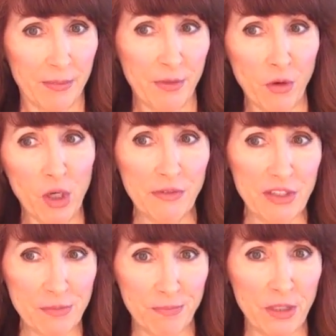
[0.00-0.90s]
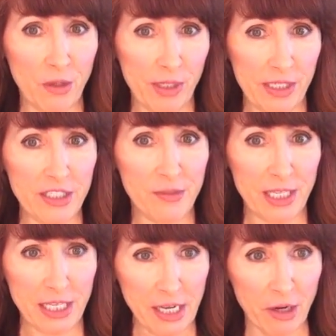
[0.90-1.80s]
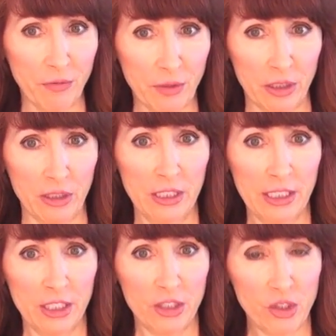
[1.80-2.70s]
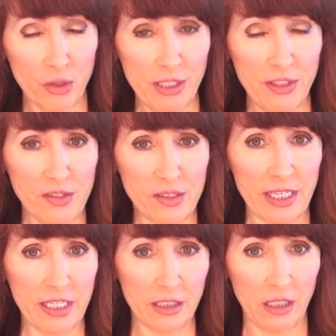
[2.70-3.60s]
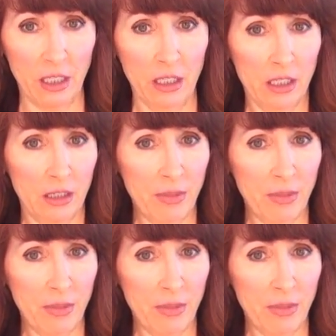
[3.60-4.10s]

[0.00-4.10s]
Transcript: But for all of us, we need to be careful during this cycle,